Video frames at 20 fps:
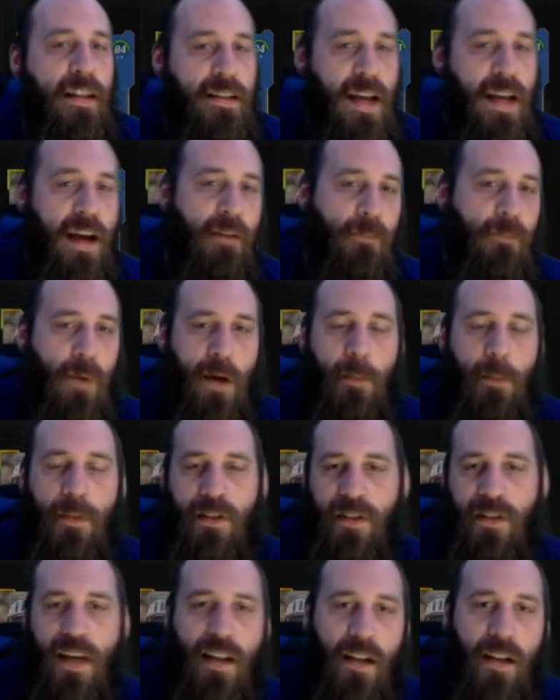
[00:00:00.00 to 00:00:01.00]
time frame to
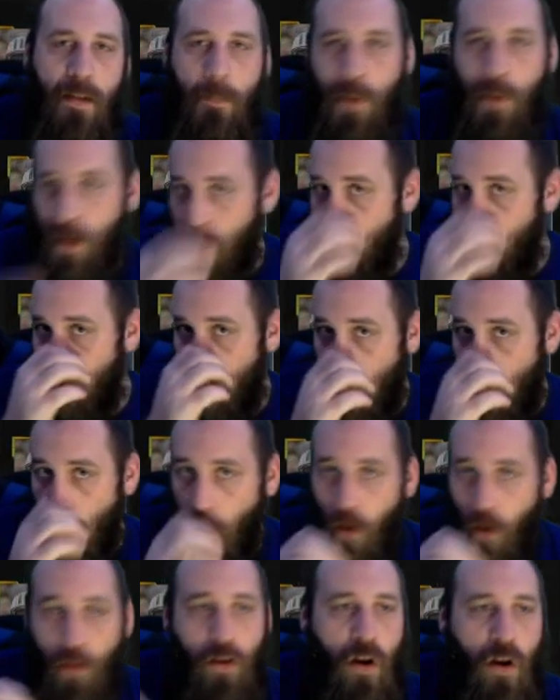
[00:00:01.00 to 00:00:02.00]
sell it, because
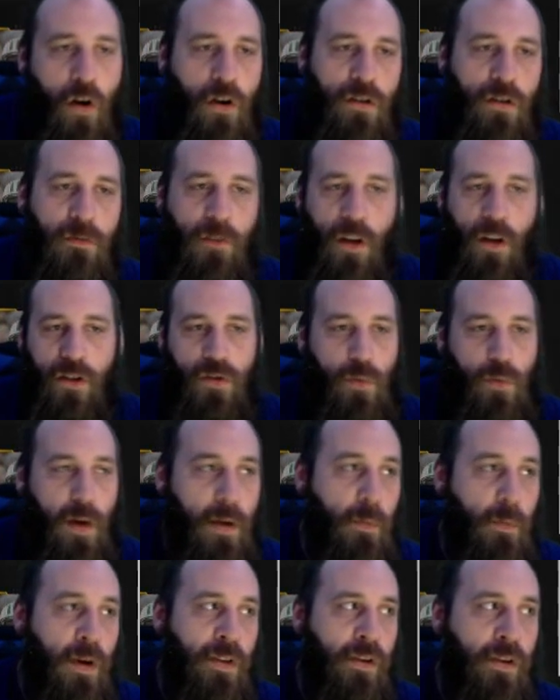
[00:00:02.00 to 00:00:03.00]
all the cards
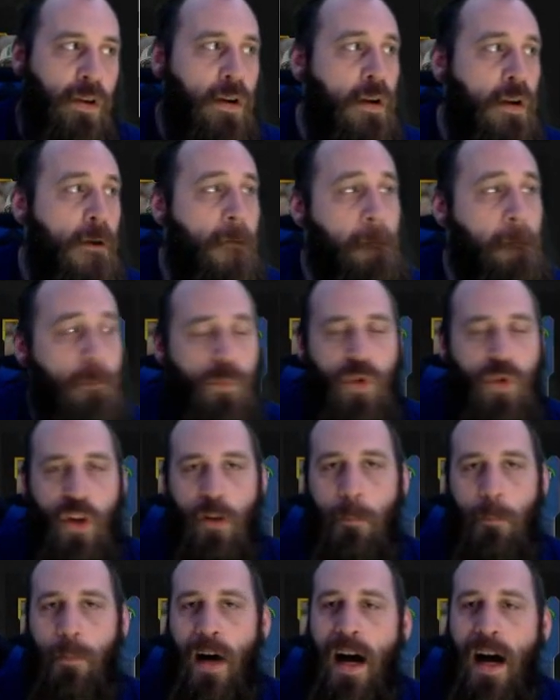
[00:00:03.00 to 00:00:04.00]
fluctuate, whether
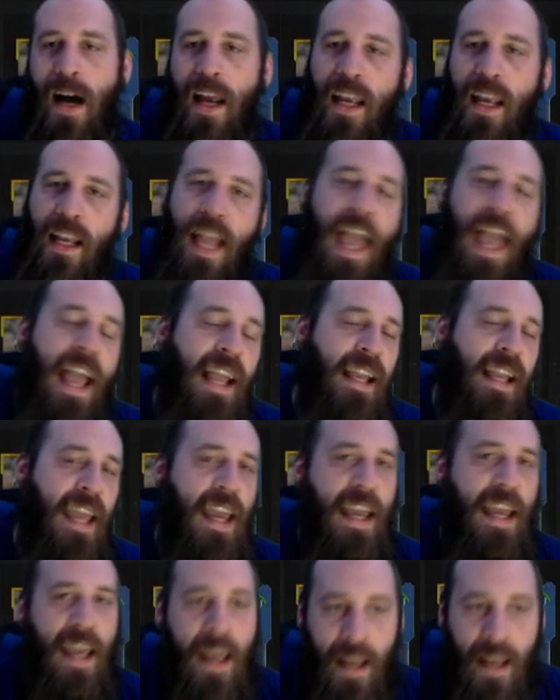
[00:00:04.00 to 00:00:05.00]
you're buying
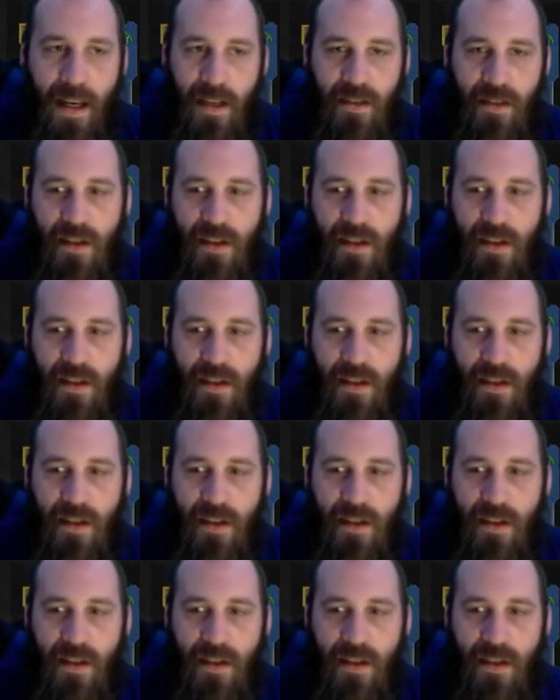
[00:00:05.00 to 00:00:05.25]
AKAs